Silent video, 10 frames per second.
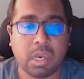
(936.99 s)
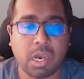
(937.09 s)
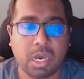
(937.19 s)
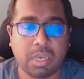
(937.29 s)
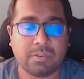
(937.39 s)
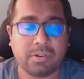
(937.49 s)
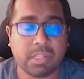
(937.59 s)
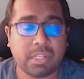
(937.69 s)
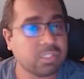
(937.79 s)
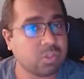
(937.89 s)
However,
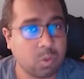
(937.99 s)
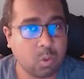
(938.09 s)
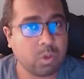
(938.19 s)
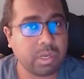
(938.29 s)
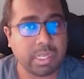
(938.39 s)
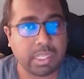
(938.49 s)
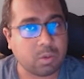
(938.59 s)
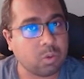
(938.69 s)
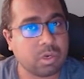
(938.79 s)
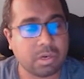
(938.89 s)
there is no
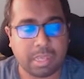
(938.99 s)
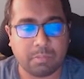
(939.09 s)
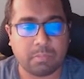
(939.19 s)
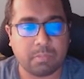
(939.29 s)
decoder